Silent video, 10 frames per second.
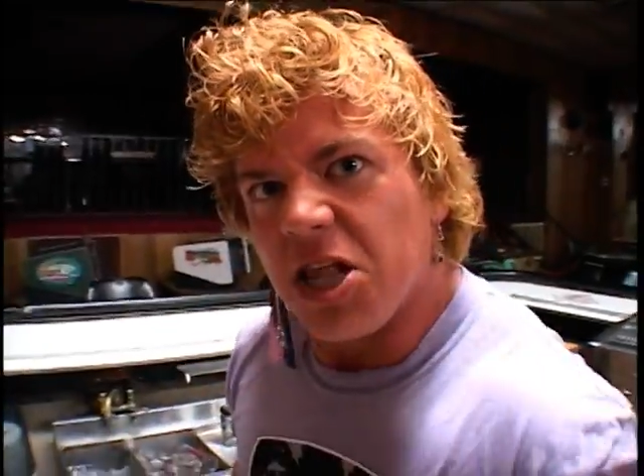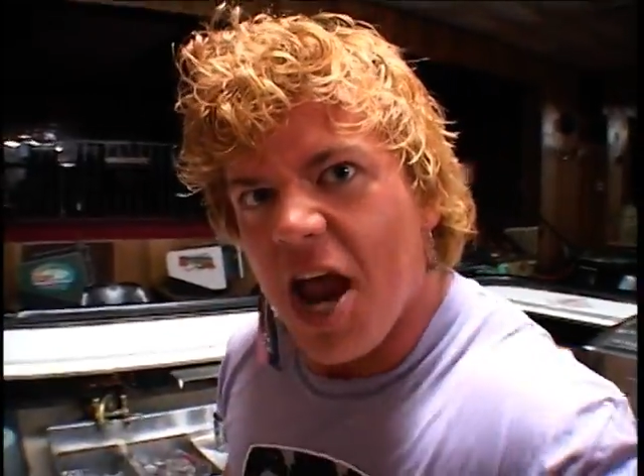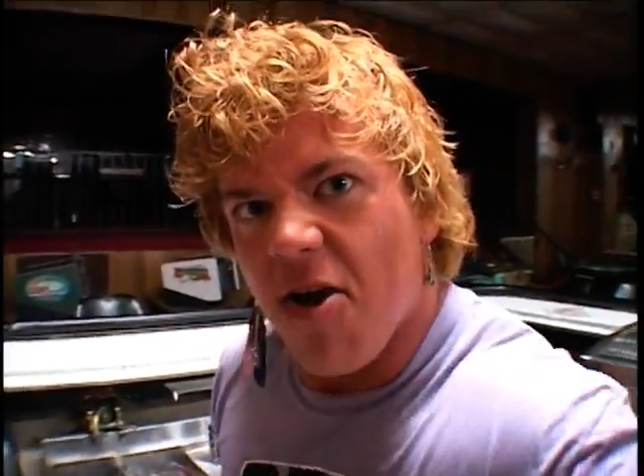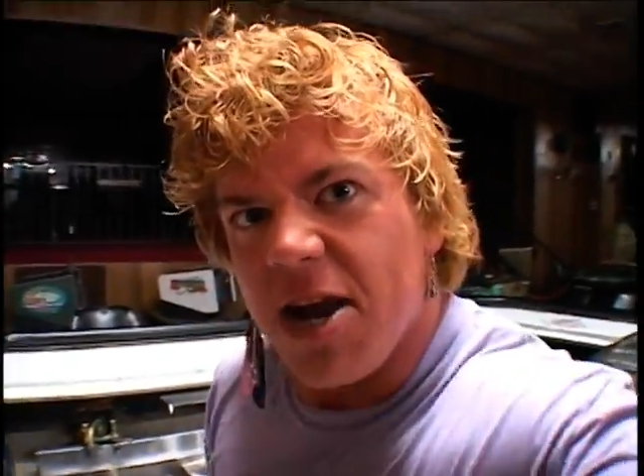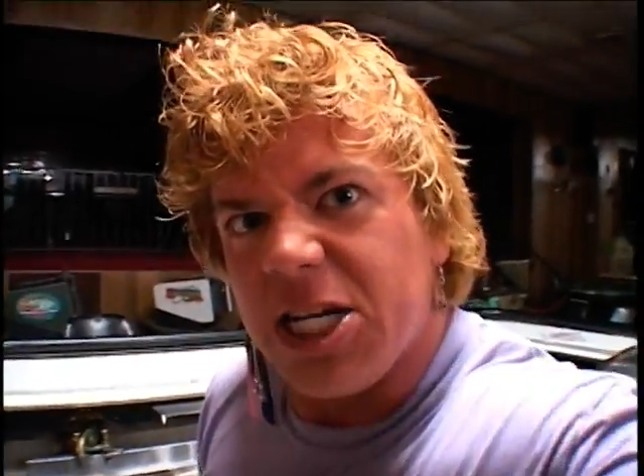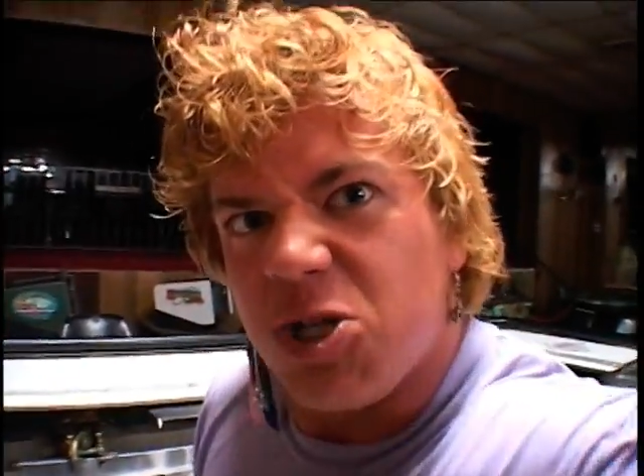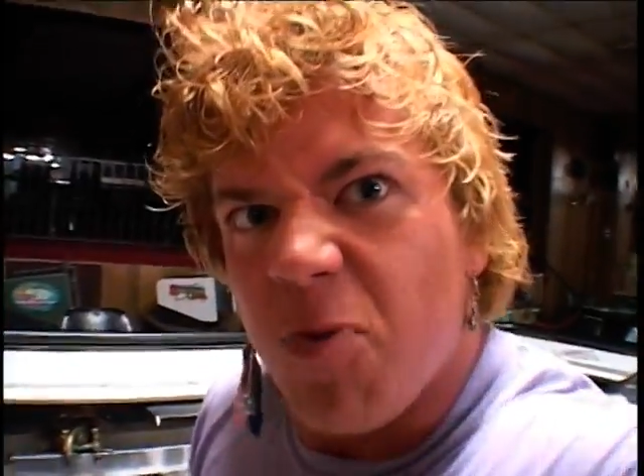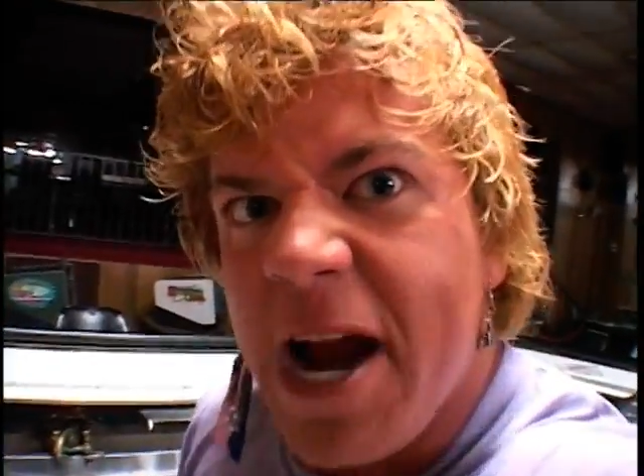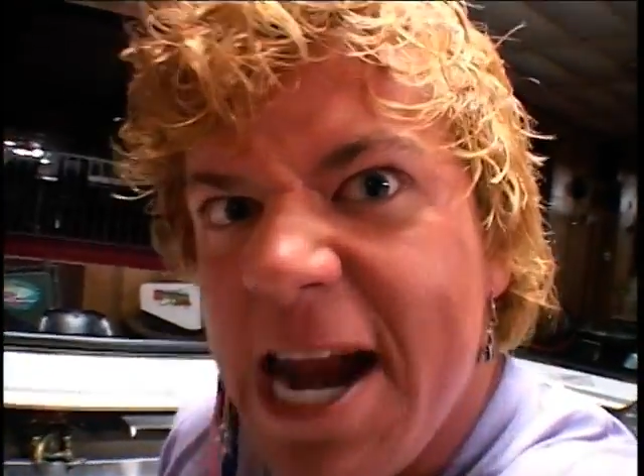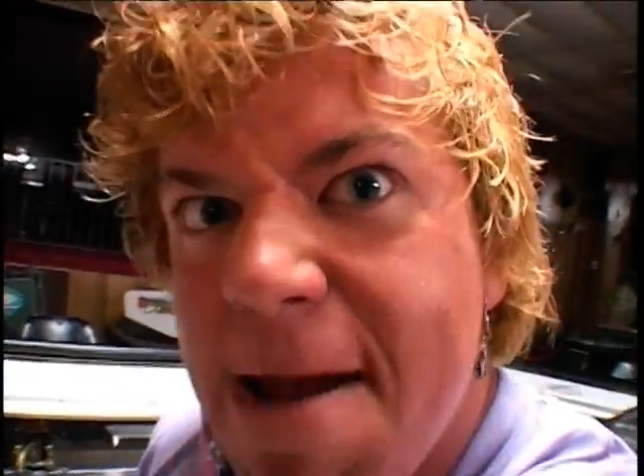Larry
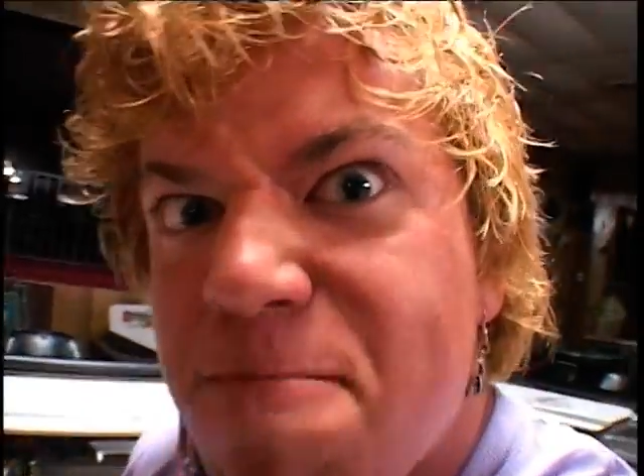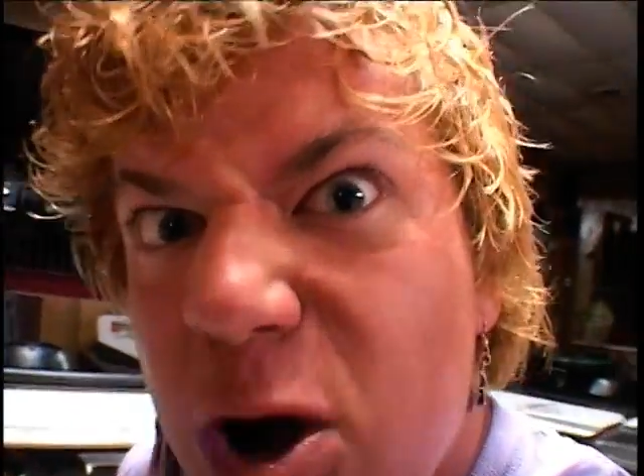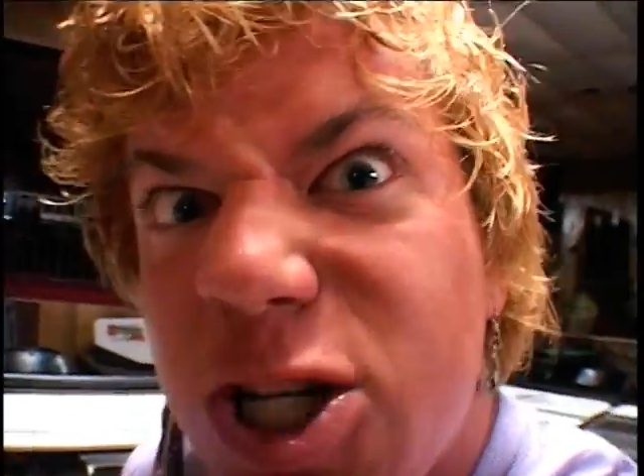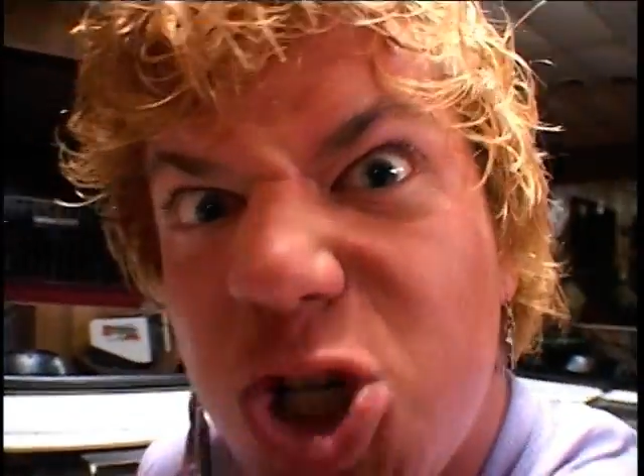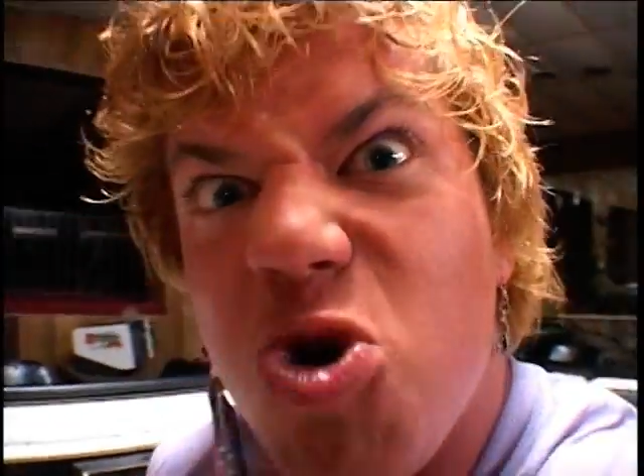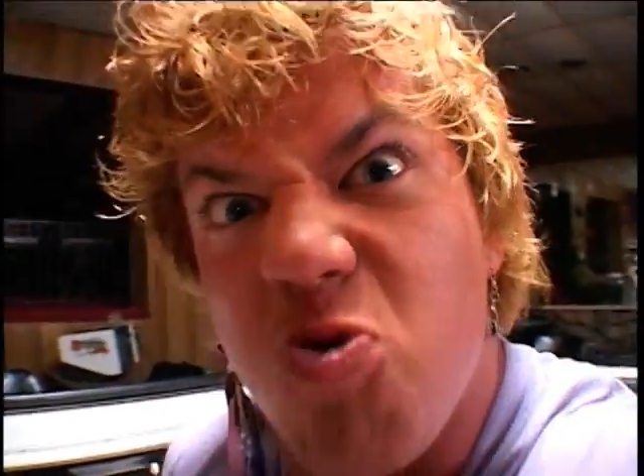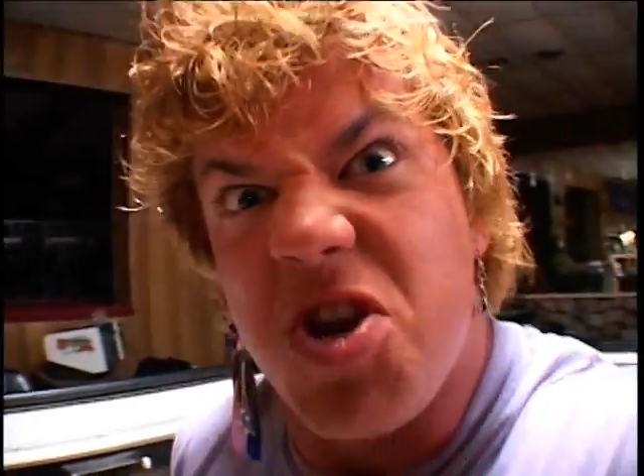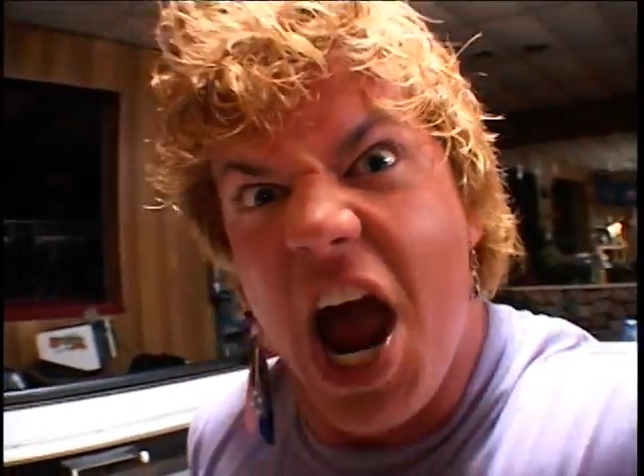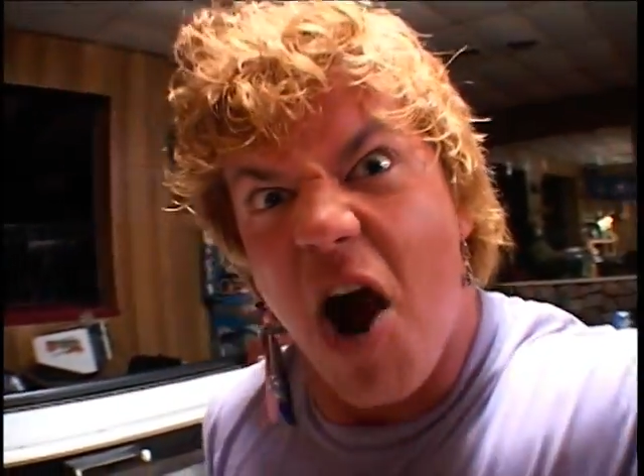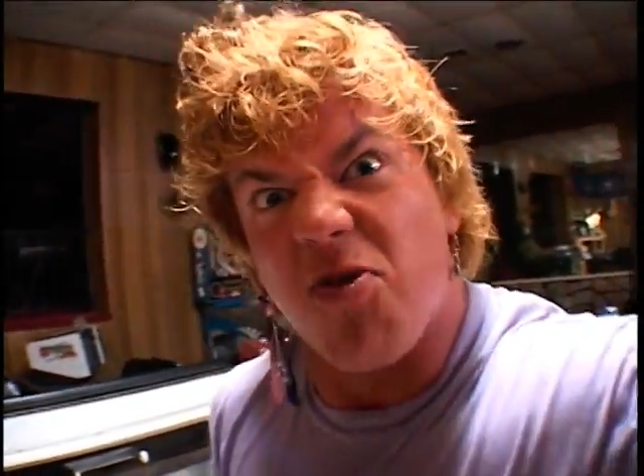Sweeney put you
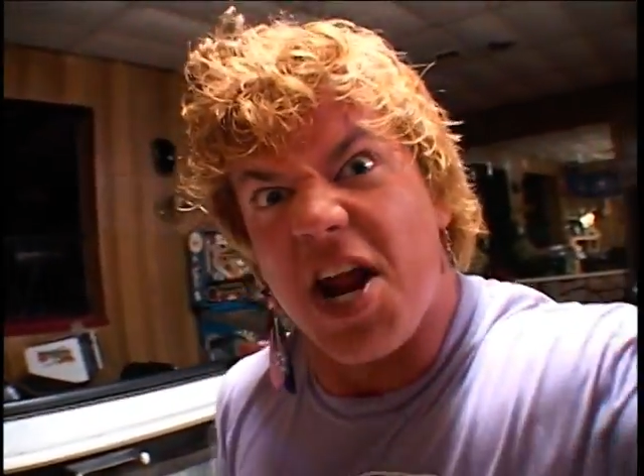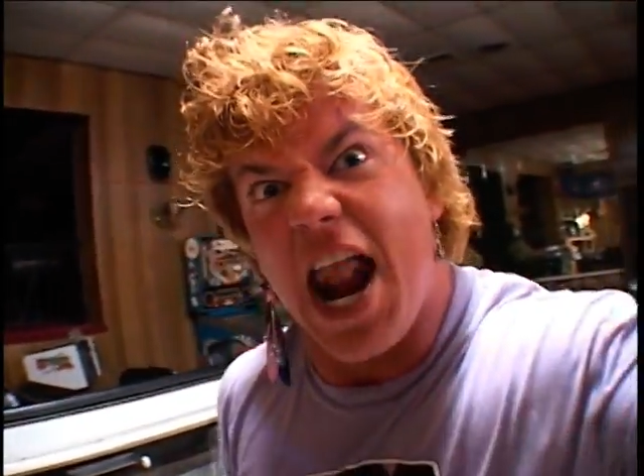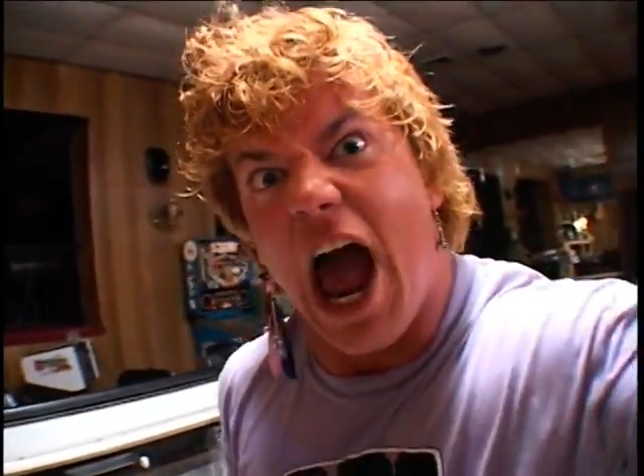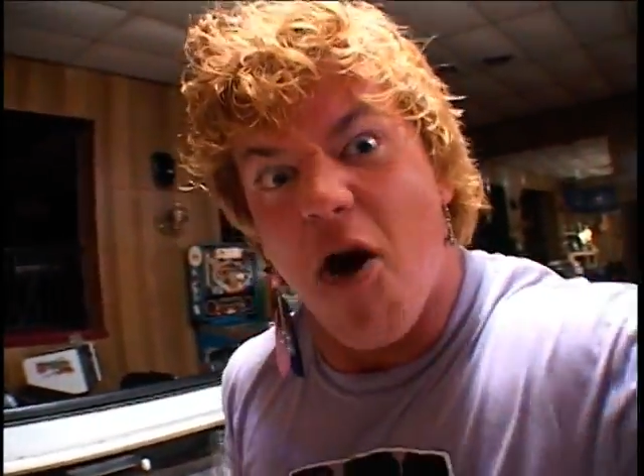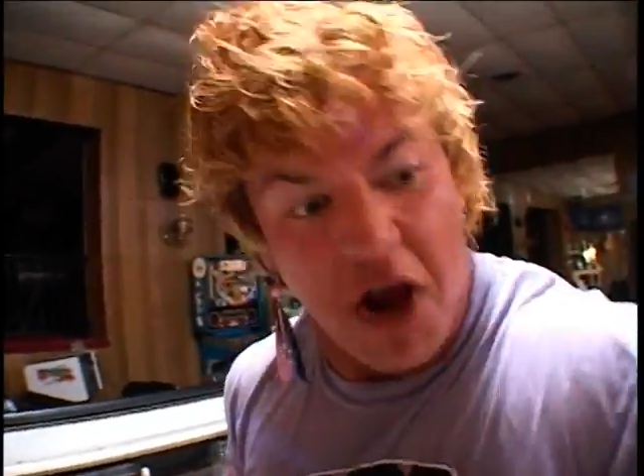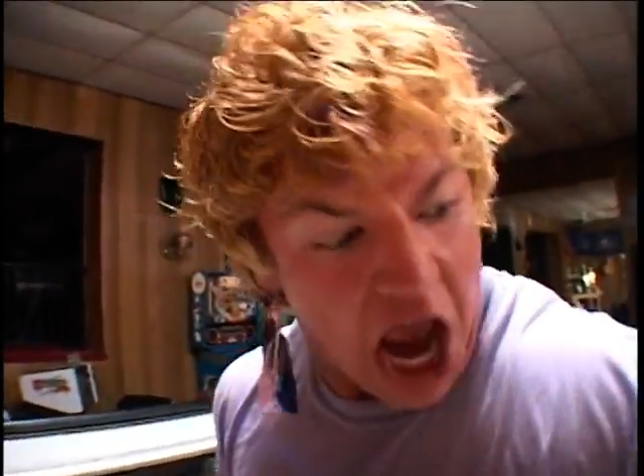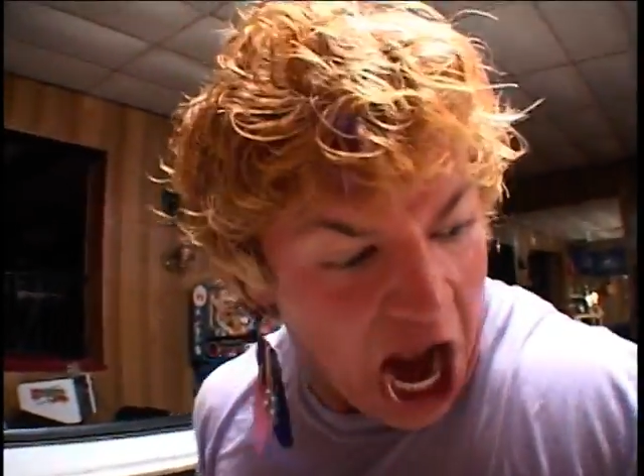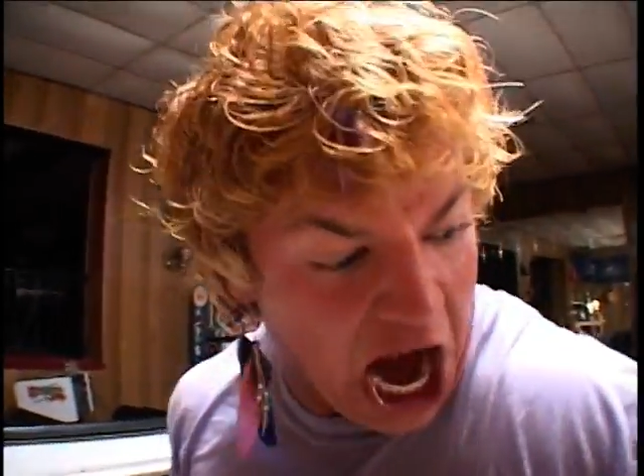down and out.